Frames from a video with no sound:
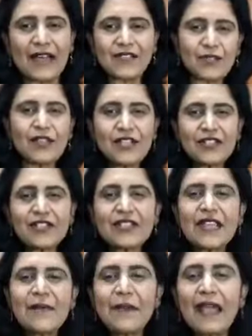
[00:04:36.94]
as soon as you
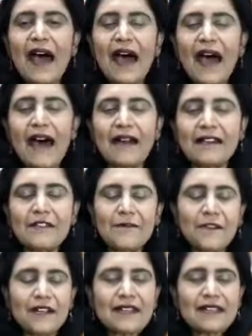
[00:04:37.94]
say Bihar, the
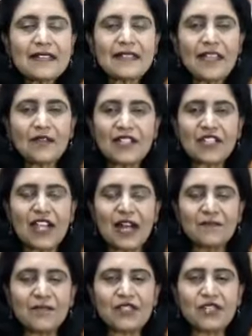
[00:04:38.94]
first thing which
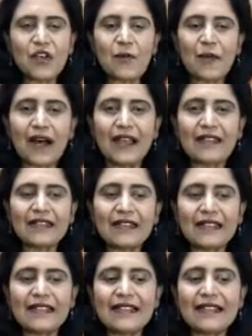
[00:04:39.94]
comes to your mind
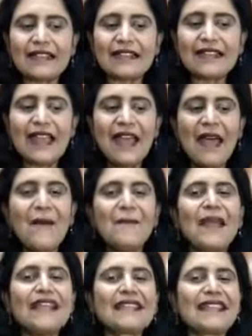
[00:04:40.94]
is
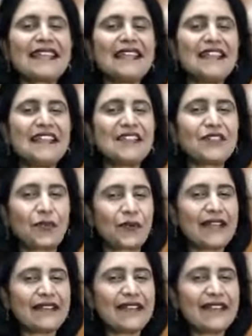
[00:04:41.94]
basically
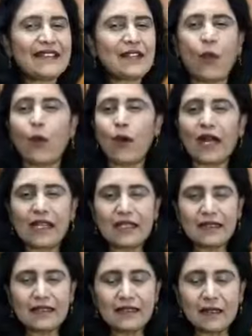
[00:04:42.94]
three things. One
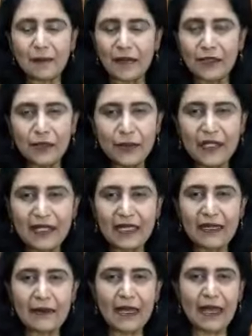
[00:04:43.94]
is
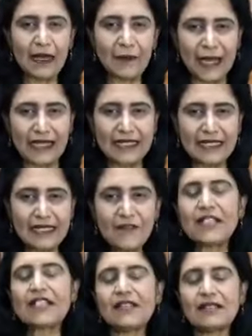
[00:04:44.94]
Madhubani uh, painting,
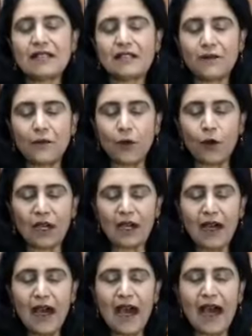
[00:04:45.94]
which is a
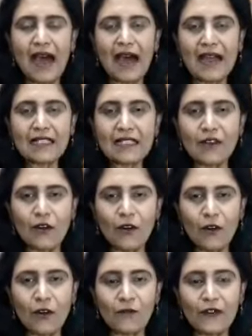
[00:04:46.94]
folk art
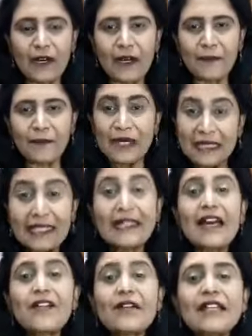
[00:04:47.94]
of uh,
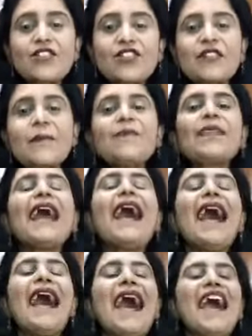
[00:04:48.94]
Mithila region.
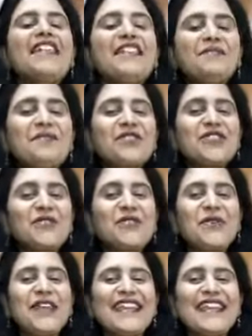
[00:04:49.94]
And number two